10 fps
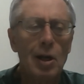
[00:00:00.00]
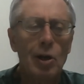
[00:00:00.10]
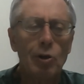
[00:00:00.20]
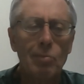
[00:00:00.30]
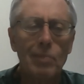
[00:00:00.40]

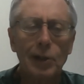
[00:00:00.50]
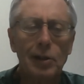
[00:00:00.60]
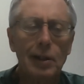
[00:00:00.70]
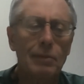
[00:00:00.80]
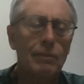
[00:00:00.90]
You mix
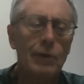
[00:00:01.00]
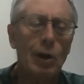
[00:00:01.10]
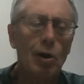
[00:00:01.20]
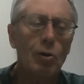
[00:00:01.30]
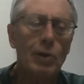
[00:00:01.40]
it, you
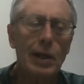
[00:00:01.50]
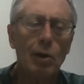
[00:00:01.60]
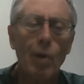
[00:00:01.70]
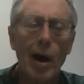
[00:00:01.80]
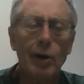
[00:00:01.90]
know, in a
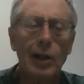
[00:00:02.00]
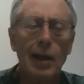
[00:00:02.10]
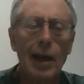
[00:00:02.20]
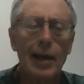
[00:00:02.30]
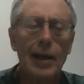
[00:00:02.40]
watering
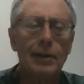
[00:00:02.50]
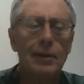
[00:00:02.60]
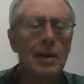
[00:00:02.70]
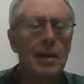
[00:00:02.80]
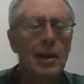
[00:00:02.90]
can.
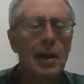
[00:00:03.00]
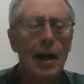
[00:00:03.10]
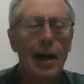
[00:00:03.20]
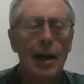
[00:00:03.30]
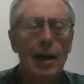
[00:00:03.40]

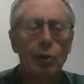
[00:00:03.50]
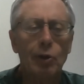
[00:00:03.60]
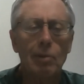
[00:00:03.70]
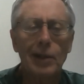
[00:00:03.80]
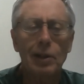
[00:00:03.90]
Uh, you
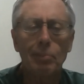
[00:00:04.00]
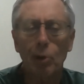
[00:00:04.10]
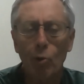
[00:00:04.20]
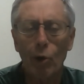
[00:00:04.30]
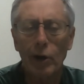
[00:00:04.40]
can mix up a
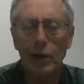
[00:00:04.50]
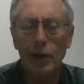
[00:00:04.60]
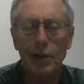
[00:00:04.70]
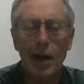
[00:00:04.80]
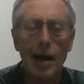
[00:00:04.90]
quart at
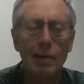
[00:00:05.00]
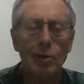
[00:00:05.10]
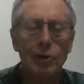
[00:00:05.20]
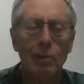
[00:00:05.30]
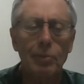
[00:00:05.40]
a time or
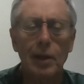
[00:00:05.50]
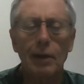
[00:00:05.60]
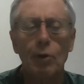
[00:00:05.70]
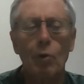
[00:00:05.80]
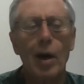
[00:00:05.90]
something
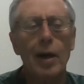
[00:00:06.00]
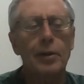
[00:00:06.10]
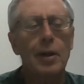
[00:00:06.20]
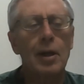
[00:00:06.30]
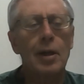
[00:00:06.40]
if you want.
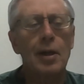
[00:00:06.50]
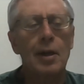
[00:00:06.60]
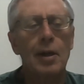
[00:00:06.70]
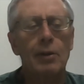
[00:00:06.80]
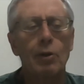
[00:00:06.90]

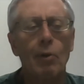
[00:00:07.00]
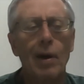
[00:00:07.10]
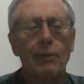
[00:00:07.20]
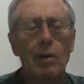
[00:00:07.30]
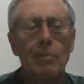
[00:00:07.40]
You don't
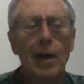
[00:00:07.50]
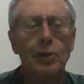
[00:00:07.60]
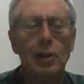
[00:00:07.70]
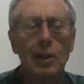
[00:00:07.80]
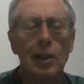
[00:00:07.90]
want very
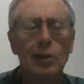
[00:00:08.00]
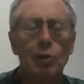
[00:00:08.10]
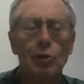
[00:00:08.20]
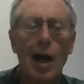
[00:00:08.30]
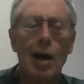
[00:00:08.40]
much. Again,
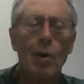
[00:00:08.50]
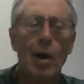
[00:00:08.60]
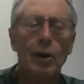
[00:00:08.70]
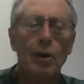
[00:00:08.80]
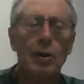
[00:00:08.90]
use hot
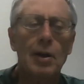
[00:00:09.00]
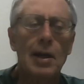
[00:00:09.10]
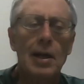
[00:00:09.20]
water.